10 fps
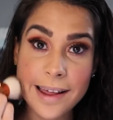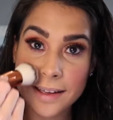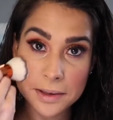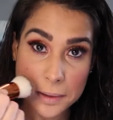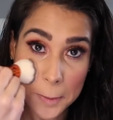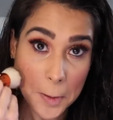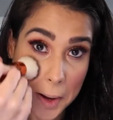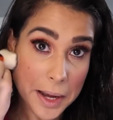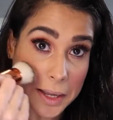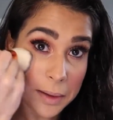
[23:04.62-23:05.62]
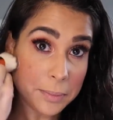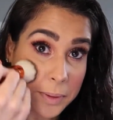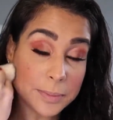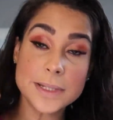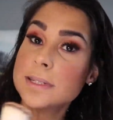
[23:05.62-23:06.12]
like it. I like a
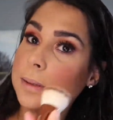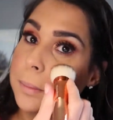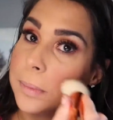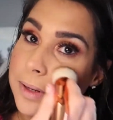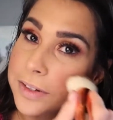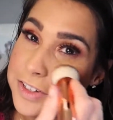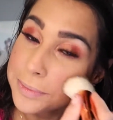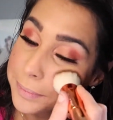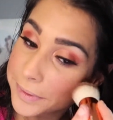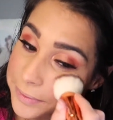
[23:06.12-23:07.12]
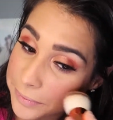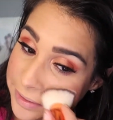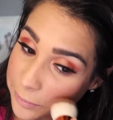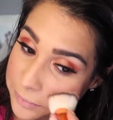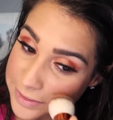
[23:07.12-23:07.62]
pigment to blush, but
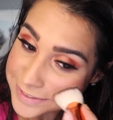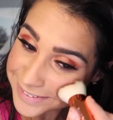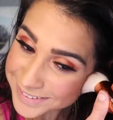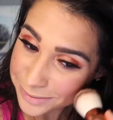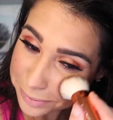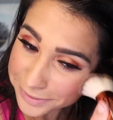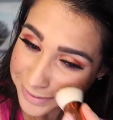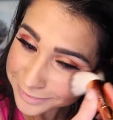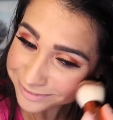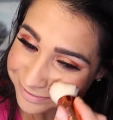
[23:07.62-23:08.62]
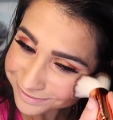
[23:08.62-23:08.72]
I want to deepen that.